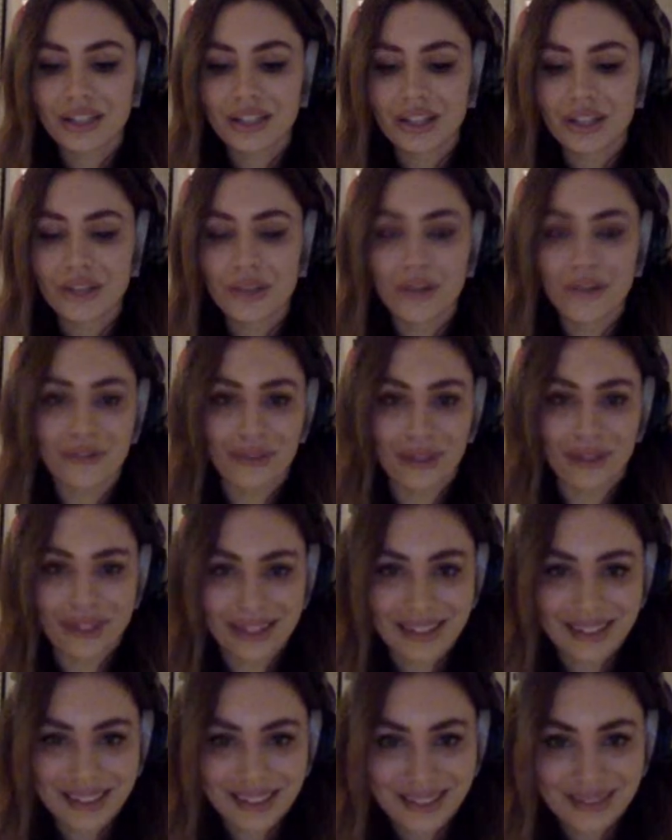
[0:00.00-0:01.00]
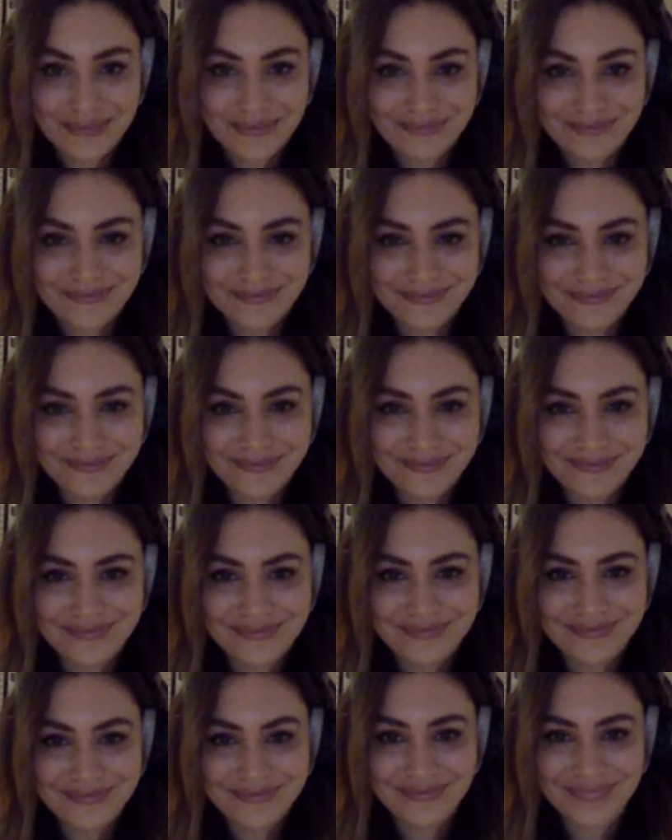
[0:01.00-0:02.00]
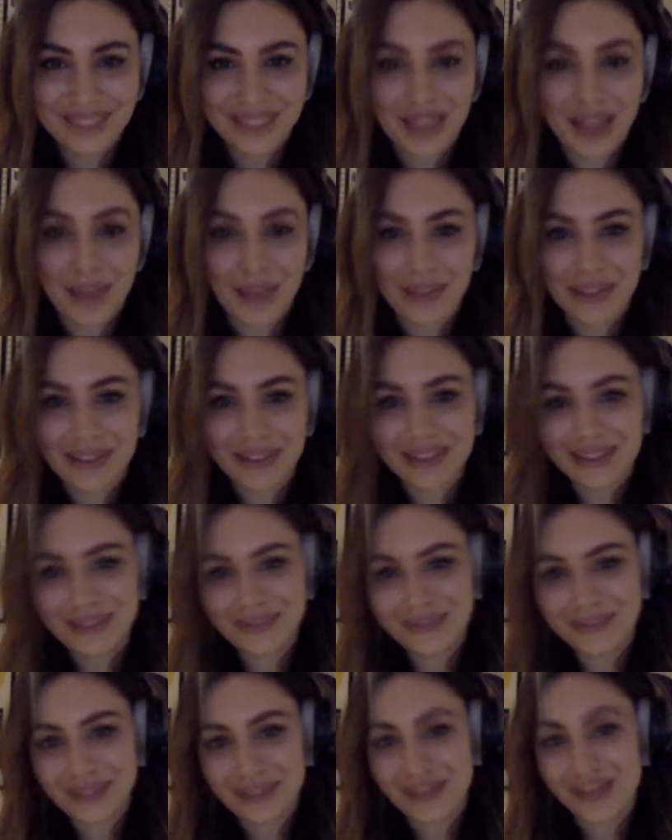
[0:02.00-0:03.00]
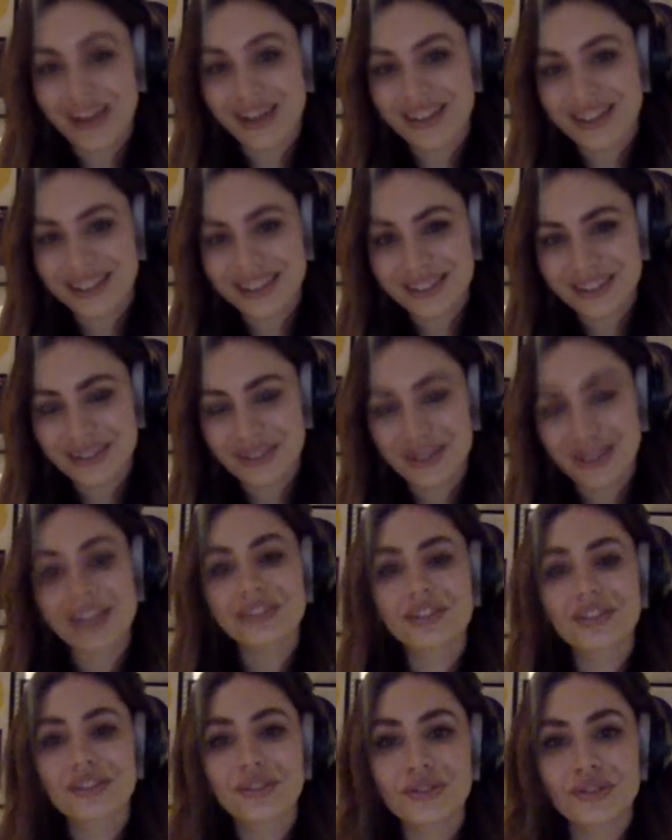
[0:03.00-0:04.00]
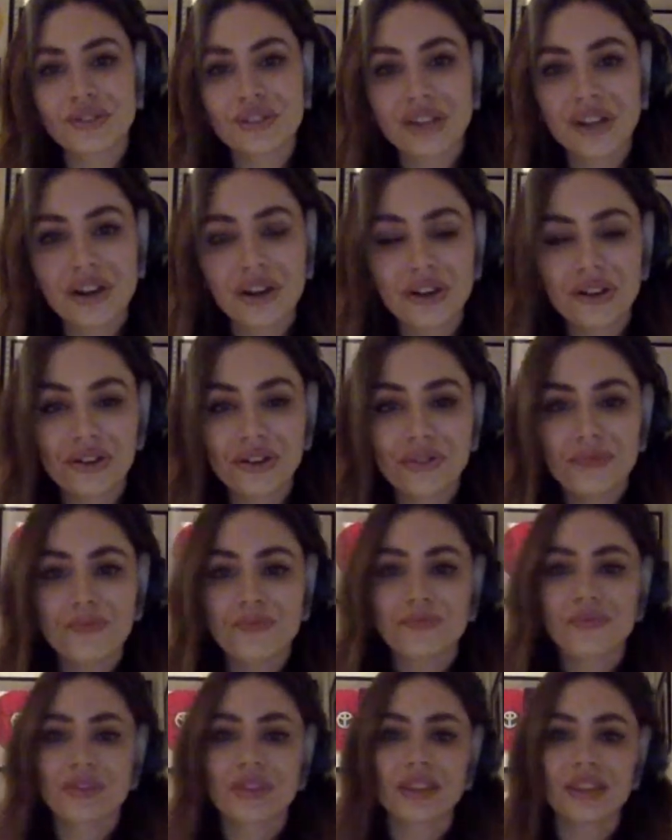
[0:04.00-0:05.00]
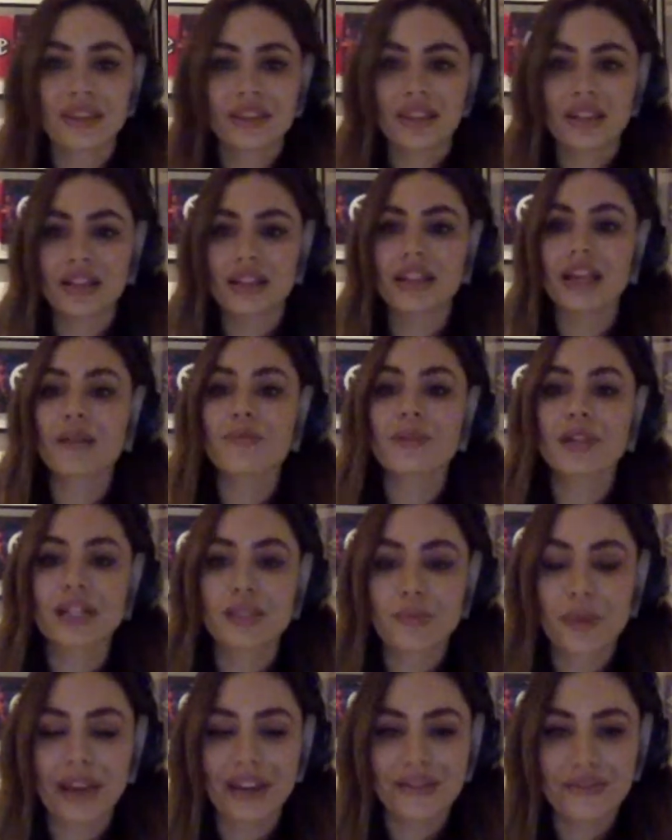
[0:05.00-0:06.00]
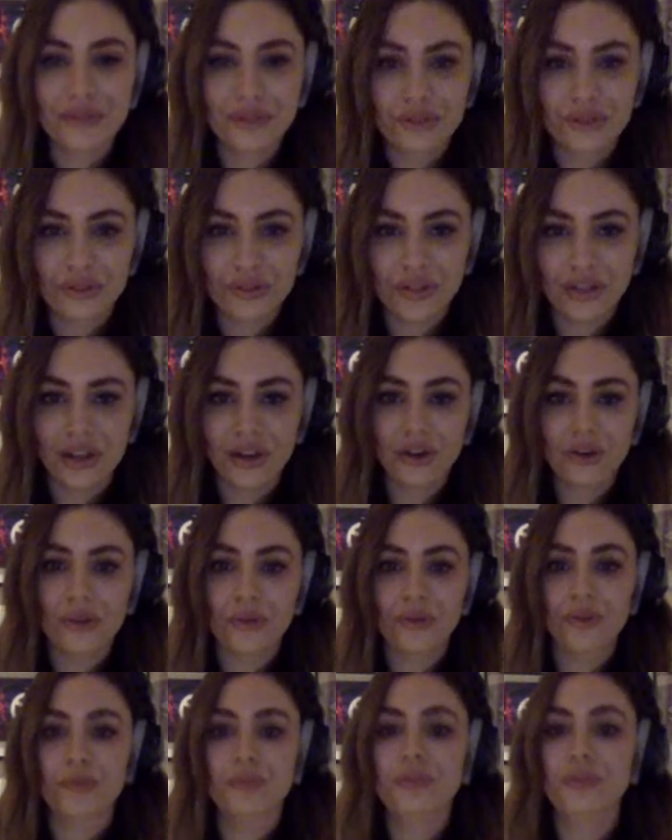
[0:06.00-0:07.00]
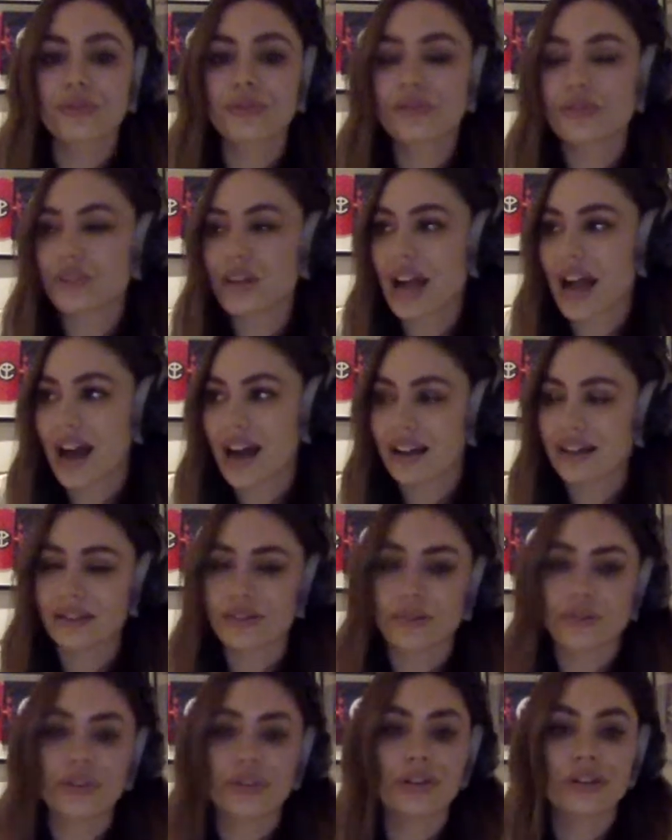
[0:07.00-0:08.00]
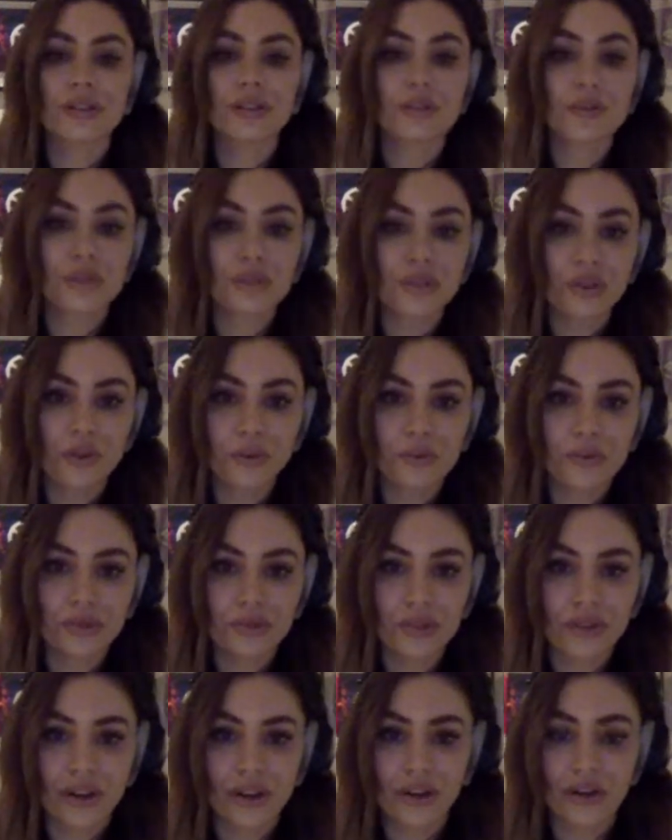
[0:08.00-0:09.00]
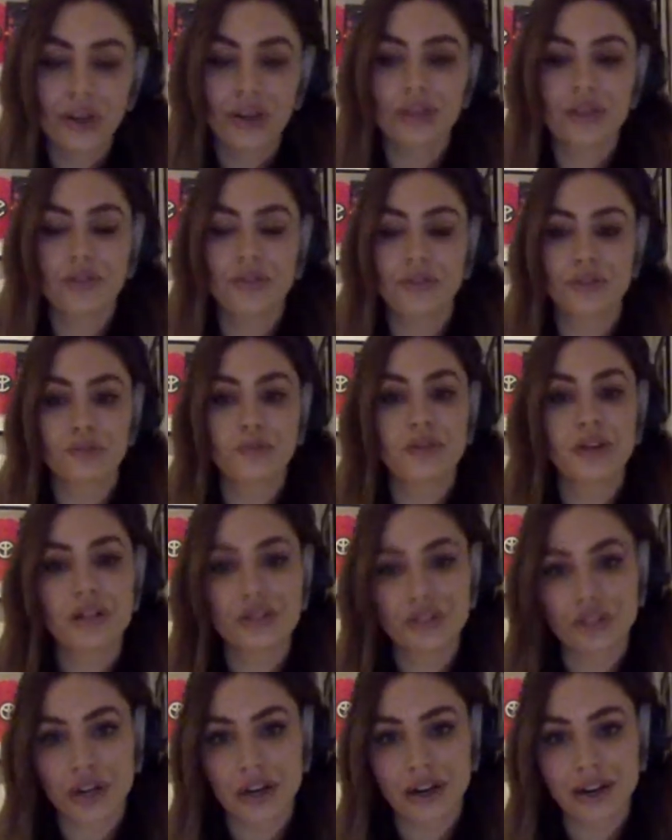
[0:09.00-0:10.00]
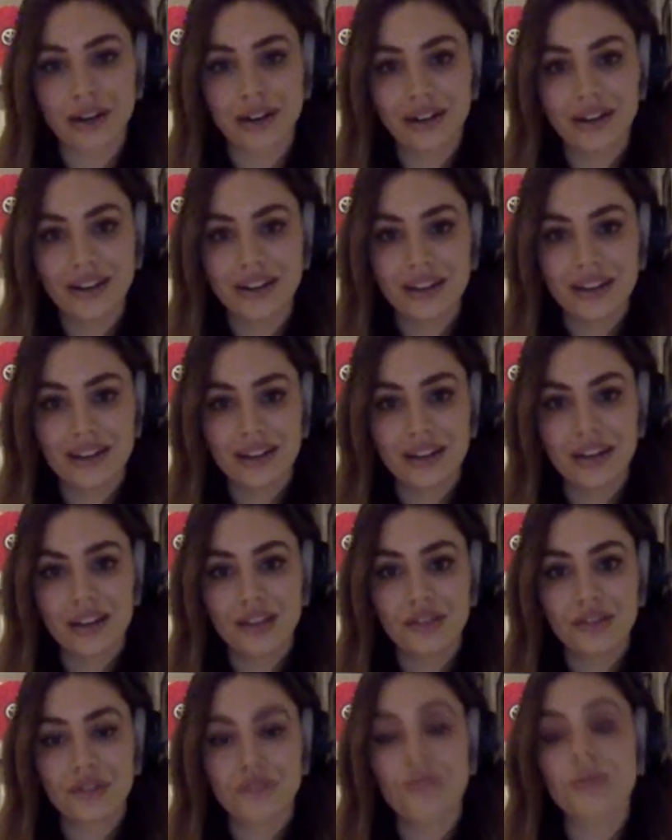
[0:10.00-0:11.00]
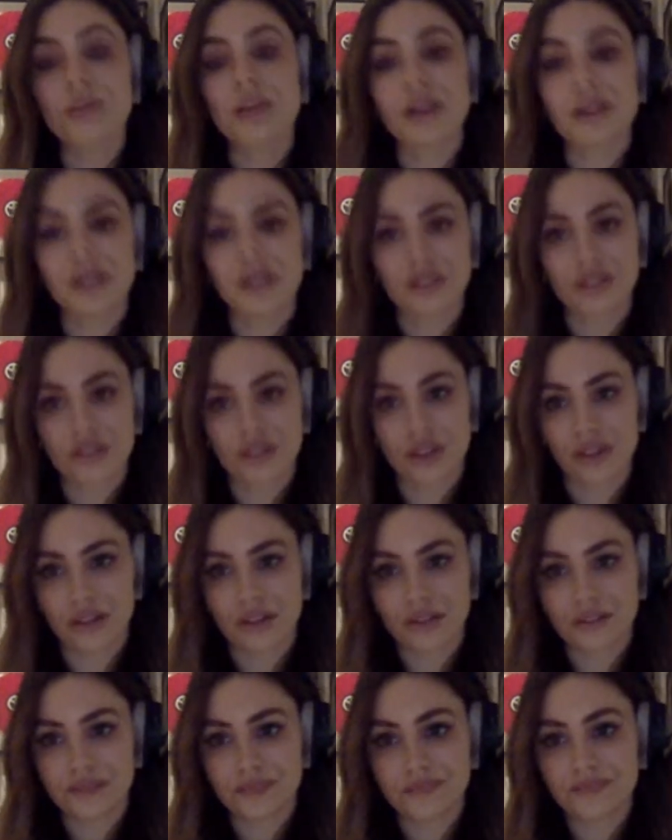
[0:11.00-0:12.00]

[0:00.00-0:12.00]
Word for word: you have no ideas this happens a lot you get to the studio the label has paid for a studio or the producer has or you're at someone's home studio and there is a pressure to put out a good song